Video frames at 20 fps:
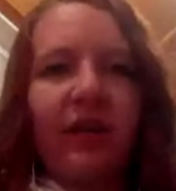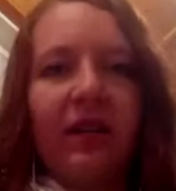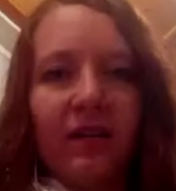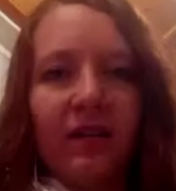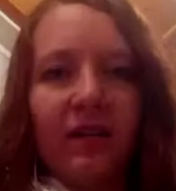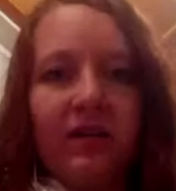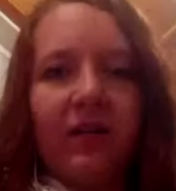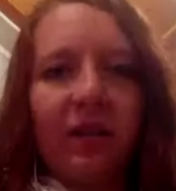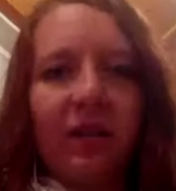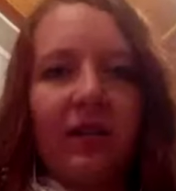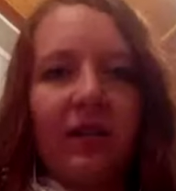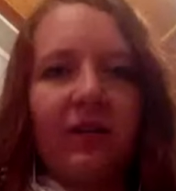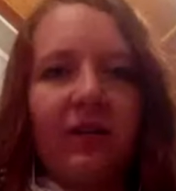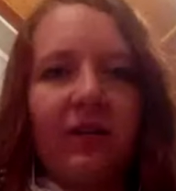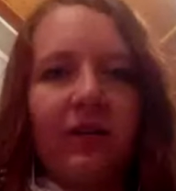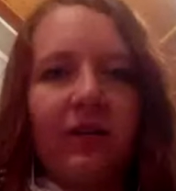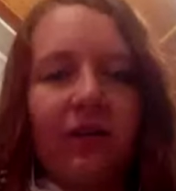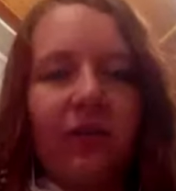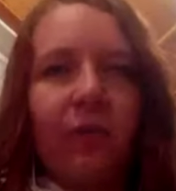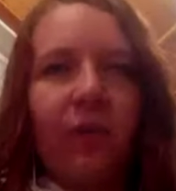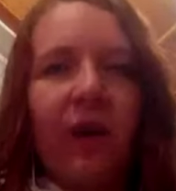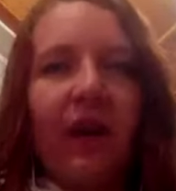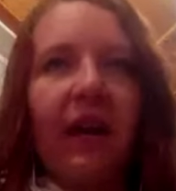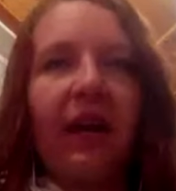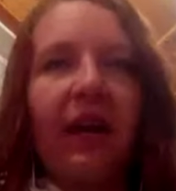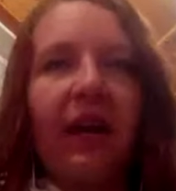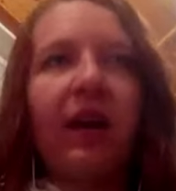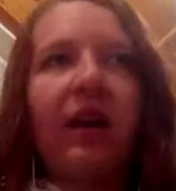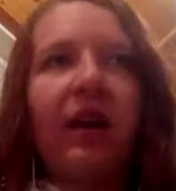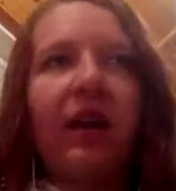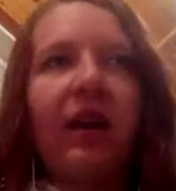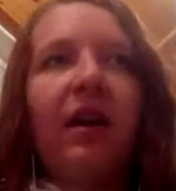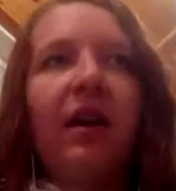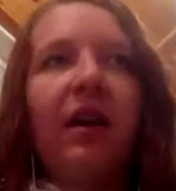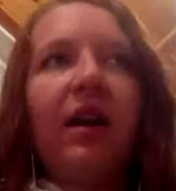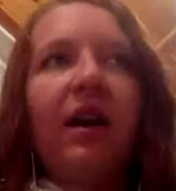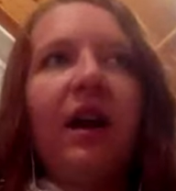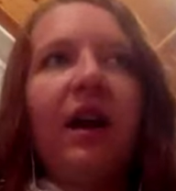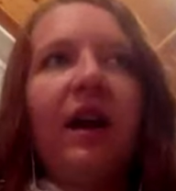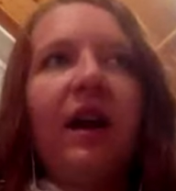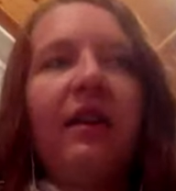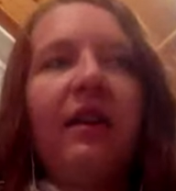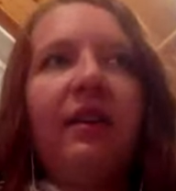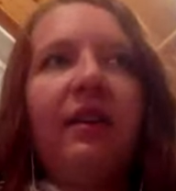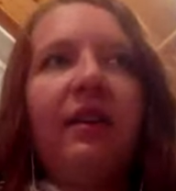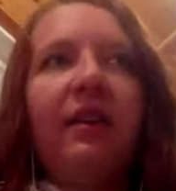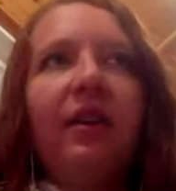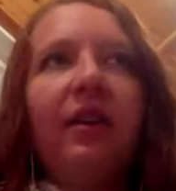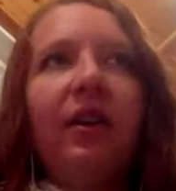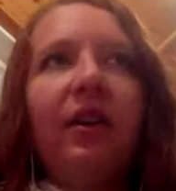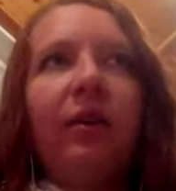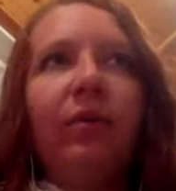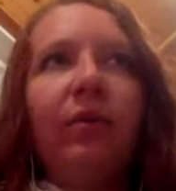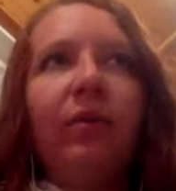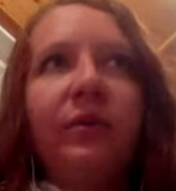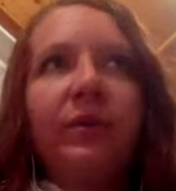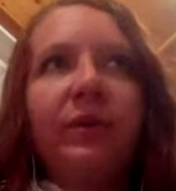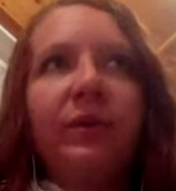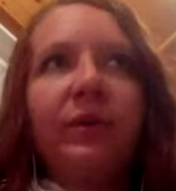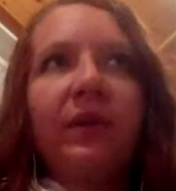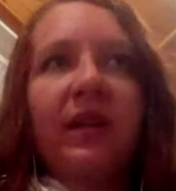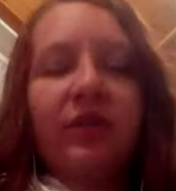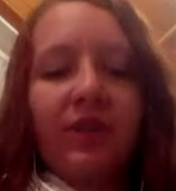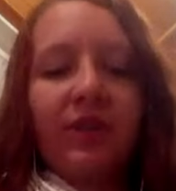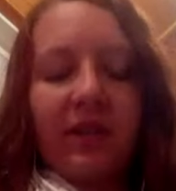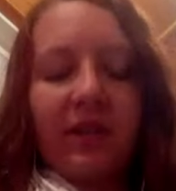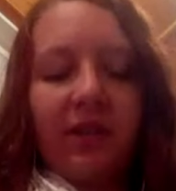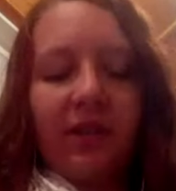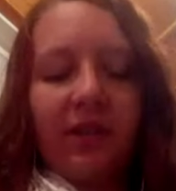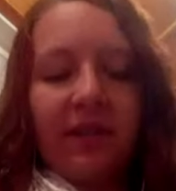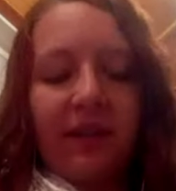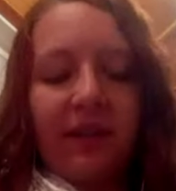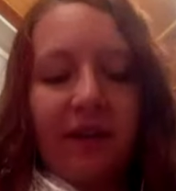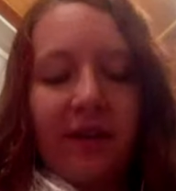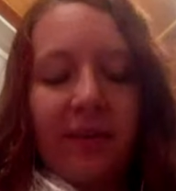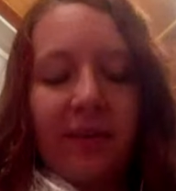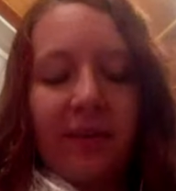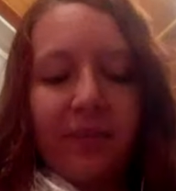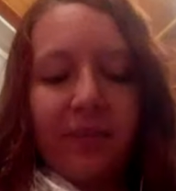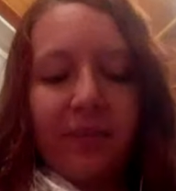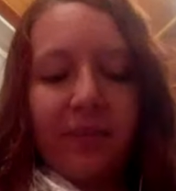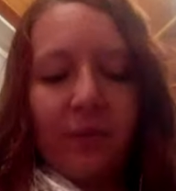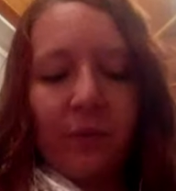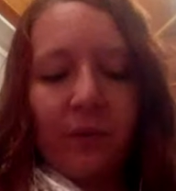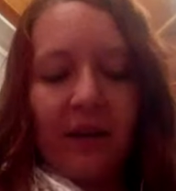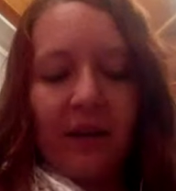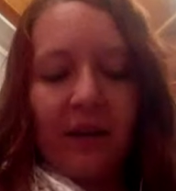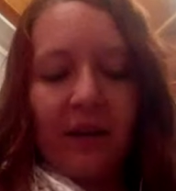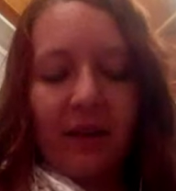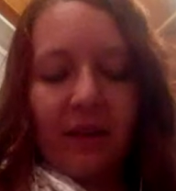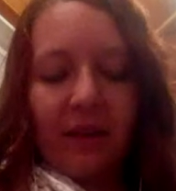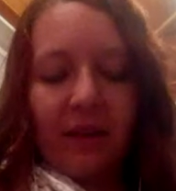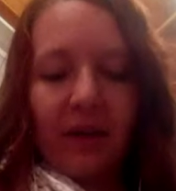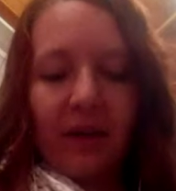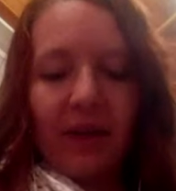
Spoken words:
way, or I needed to do things a certain way. And what's really interesting is like when